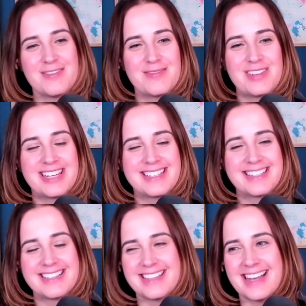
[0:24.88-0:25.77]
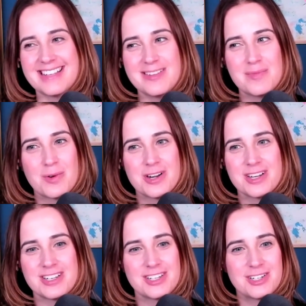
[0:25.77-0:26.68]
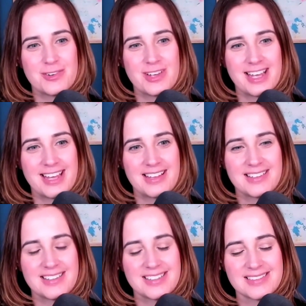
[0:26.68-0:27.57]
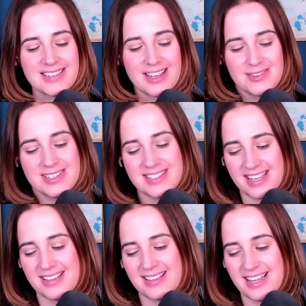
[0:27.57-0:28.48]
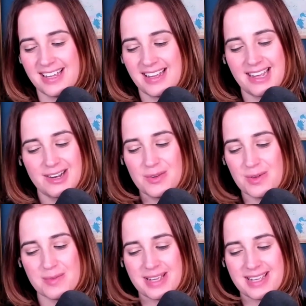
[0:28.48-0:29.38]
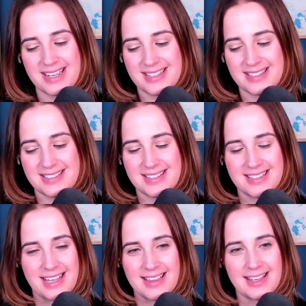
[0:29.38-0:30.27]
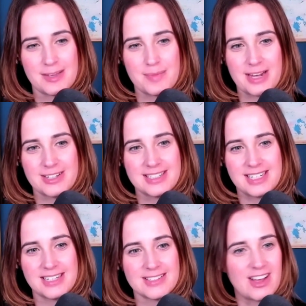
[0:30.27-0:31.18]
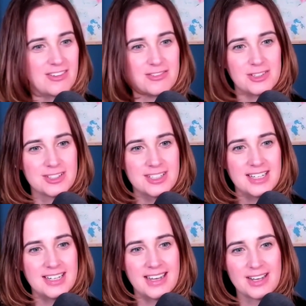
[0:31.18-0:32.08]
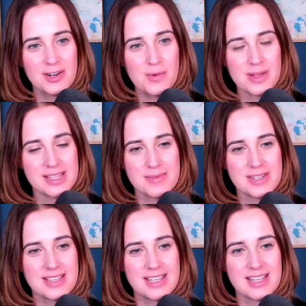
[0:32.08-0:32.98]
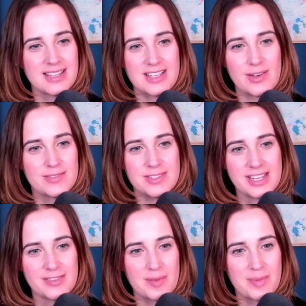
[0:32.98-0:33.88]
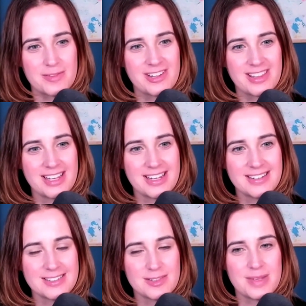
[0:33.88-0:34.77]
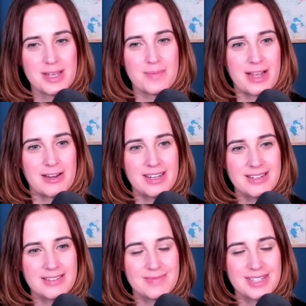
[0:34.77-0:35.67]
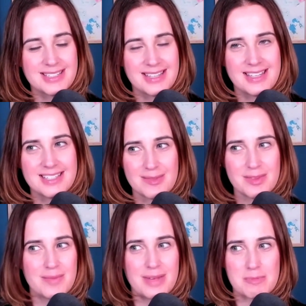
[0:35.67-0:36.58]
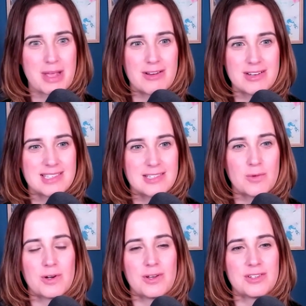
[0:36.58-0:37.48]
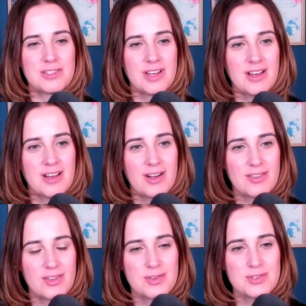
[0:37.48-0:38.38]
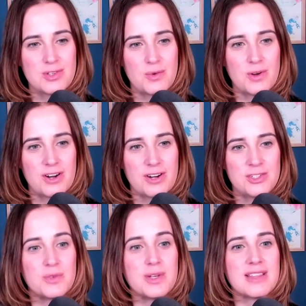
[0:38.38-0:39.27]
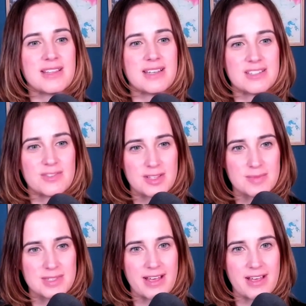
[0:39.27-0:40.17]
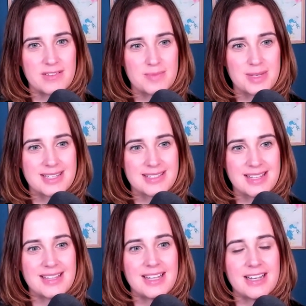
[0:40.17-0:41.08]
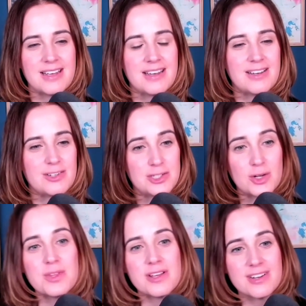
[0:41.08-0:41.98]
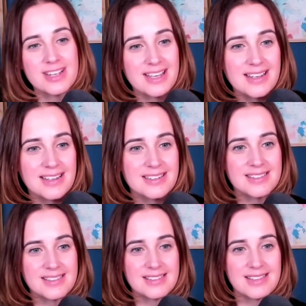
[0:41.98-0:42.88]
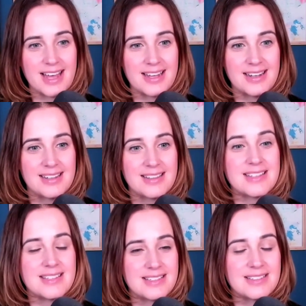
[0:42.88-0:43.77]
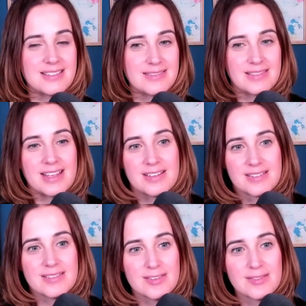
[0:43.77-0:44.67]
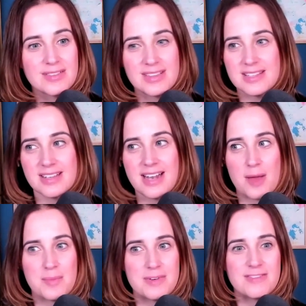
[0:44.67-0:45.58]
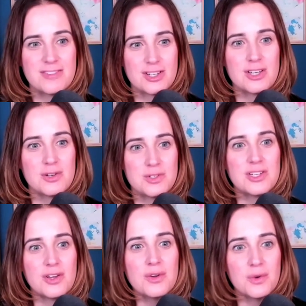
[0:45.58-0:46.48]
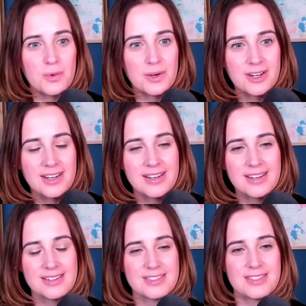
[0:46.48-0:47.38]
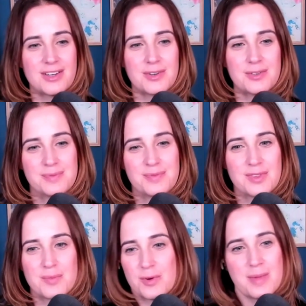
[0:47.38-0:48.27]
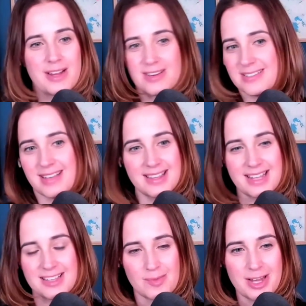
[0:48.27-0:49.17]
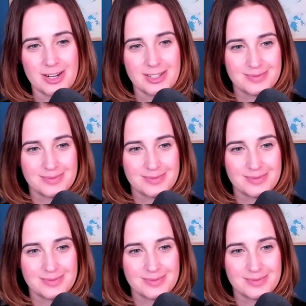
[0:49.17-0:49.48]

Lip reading: Because that's important to show kids. I always think like, I don't want my kids to think like parenting is awful. I don't want them to think like you have to give up everything to be a parent, because I think some of the best parents in the world are those who are doing things for themselves, because then they show their kids that this is like, this could happen for you too. So the more parents like that, the better.